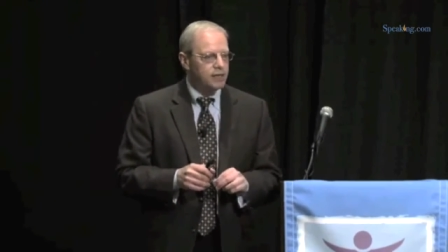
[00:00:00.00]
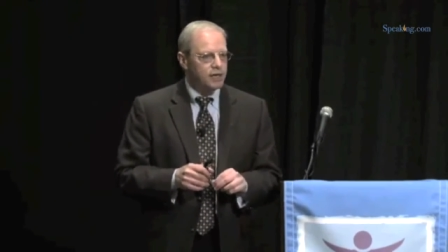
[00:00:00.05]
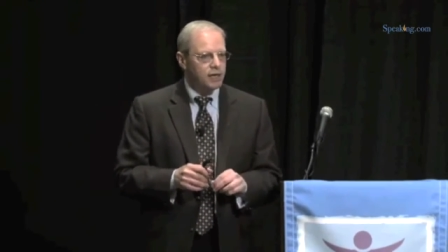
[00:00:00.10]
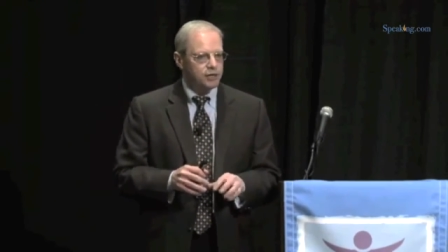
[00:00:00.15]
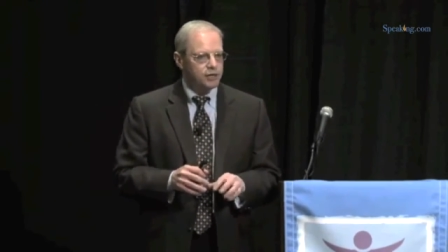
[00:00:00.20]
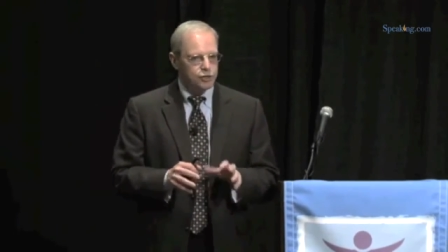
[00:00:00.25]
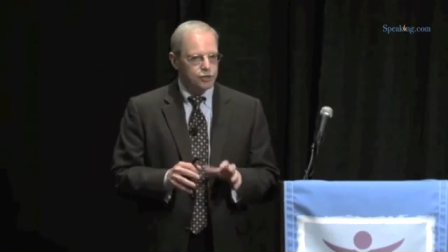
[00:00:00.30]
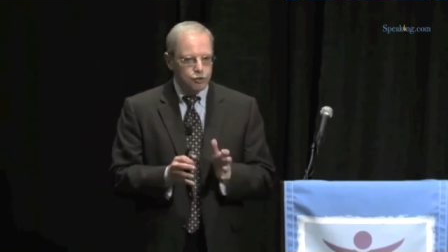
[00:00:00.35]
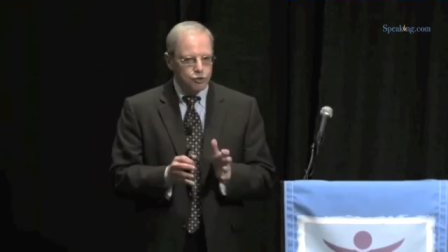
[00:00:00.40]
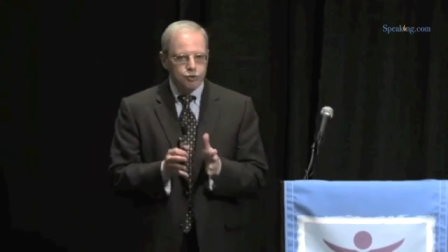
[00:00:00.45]

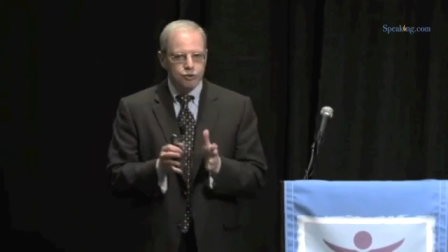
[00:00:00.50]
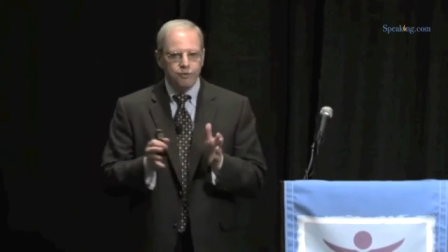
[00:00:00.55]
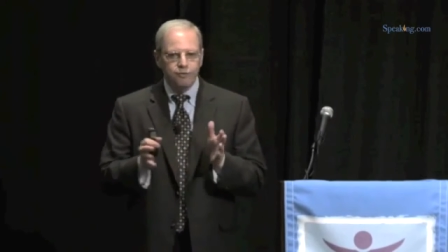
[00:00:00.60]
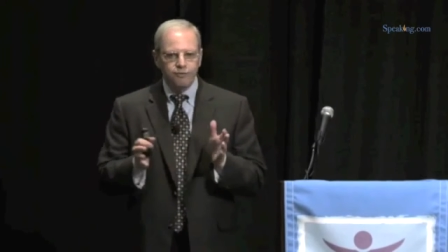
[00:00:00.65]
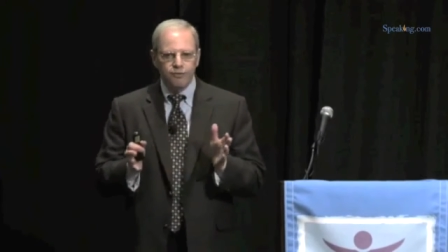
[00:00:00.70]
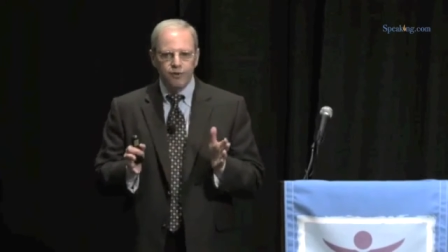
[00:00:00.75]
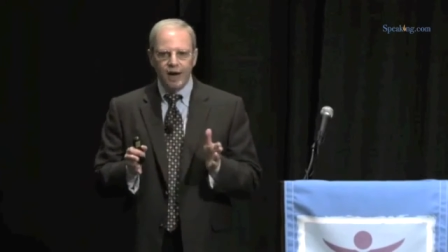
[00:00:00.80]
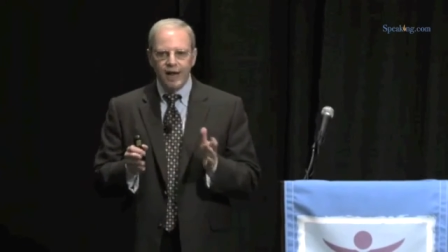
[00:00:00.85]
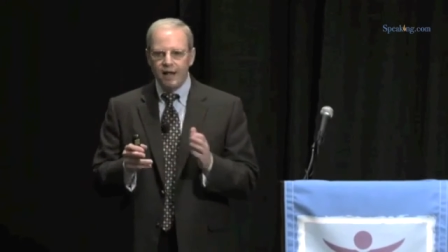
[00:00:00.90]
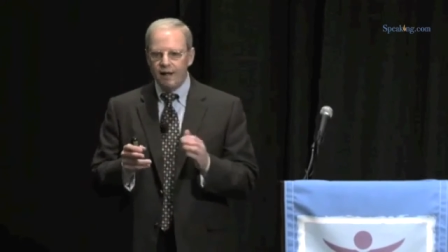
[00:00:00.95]
astute to
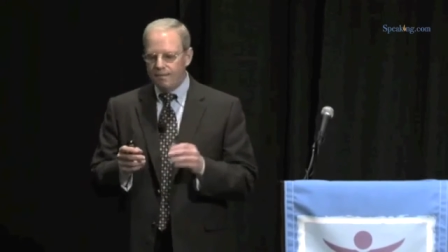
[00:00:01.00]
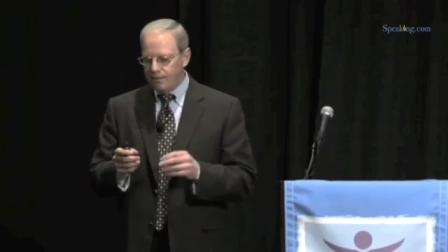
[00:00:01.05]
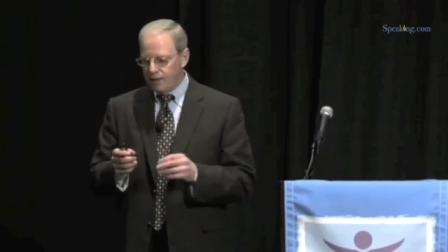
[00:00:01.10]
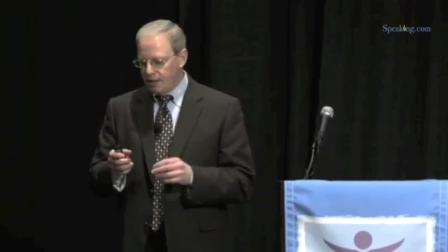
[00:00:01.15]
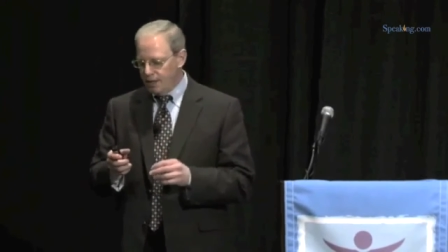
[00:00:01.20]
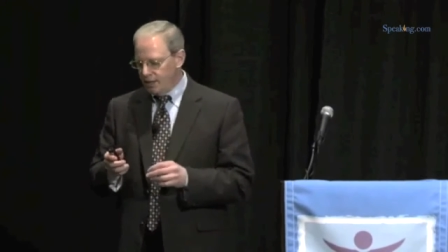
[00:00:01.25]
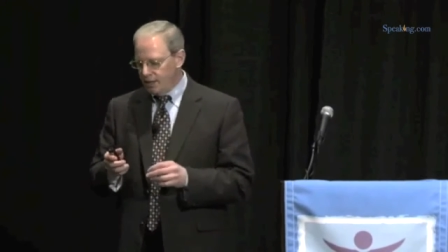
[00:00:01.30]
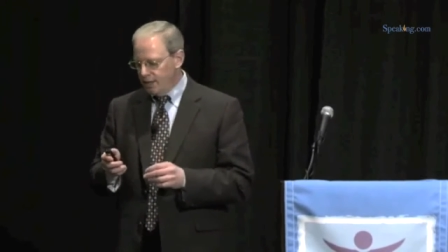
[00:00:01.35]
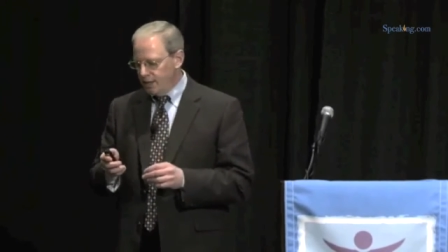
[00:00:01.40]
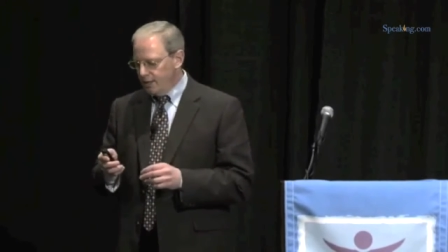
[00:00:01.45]
frame
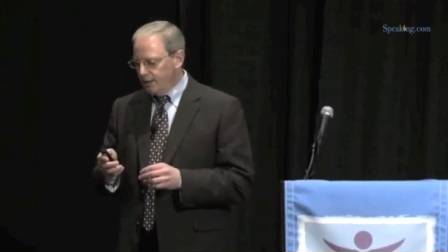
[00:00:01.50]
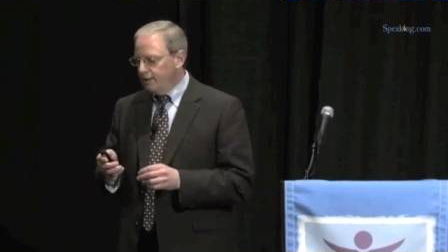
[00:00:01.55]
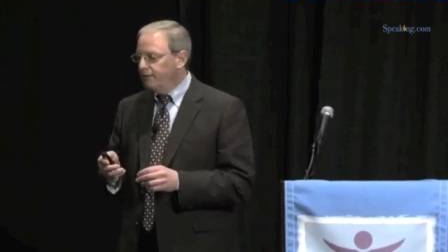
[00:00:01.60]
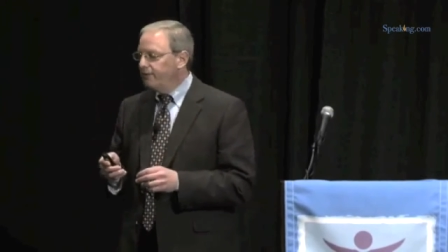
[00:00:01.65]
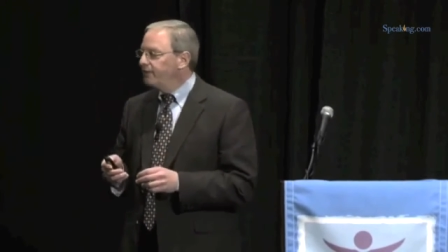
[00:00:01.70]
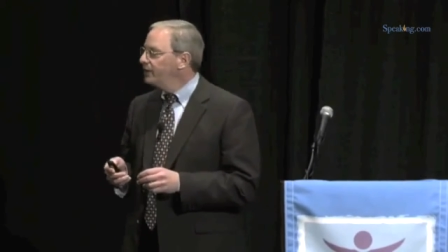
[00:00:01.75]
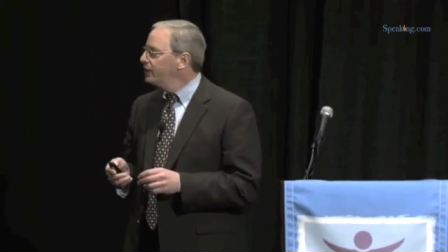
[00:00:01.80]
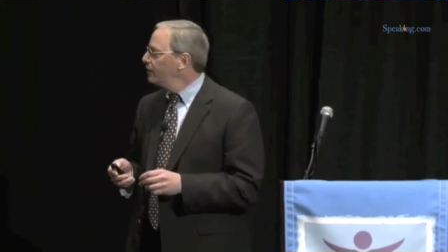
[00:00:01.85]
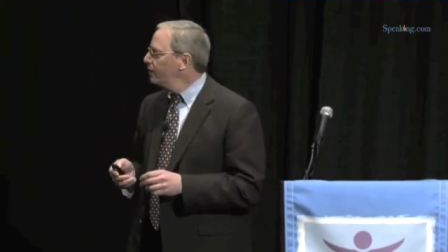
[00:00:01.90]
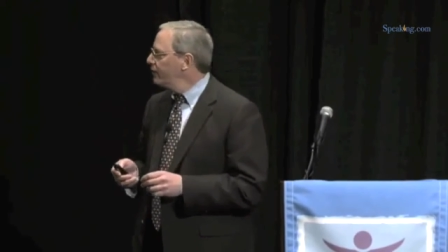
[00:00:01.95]
the
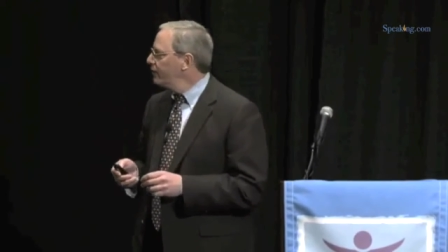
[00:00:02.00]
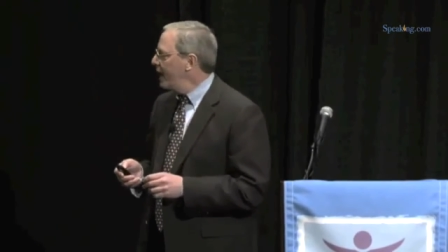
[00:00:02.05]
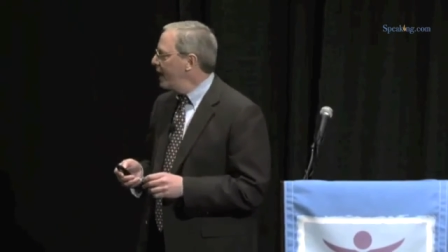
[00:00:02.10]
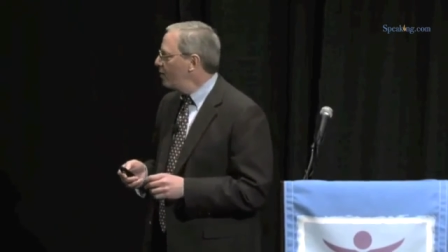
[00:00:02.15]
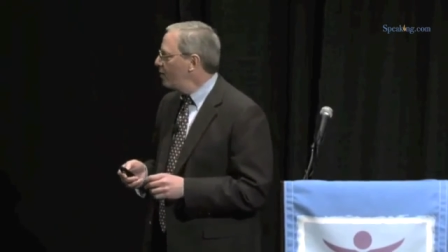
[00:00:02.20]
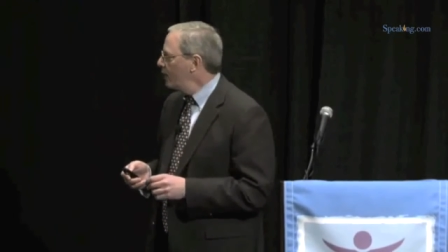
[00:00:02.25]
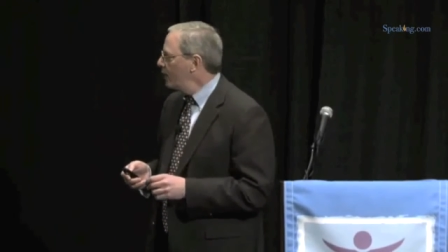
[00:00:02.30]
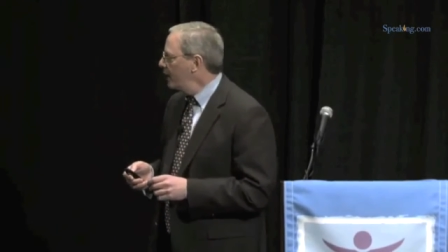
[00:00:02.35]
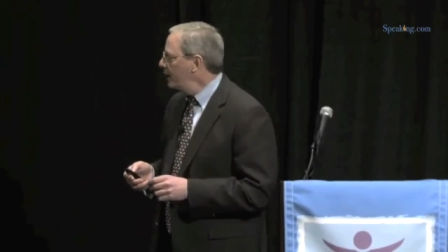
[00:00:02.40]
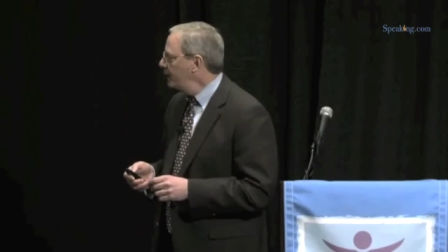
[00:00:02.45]
field
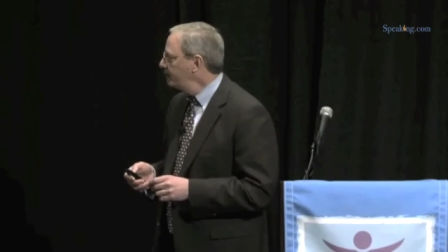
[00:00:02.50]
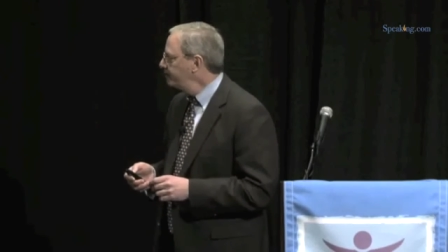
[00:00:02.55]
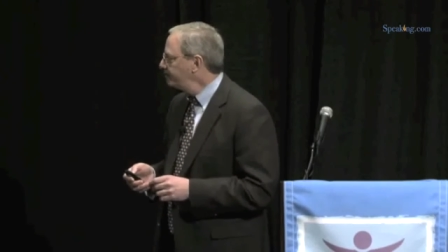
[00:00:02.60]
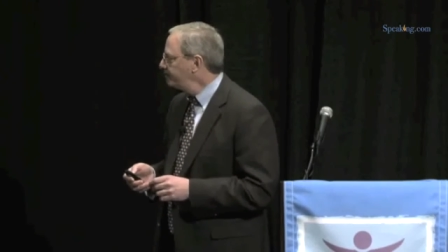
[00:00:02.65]
that way.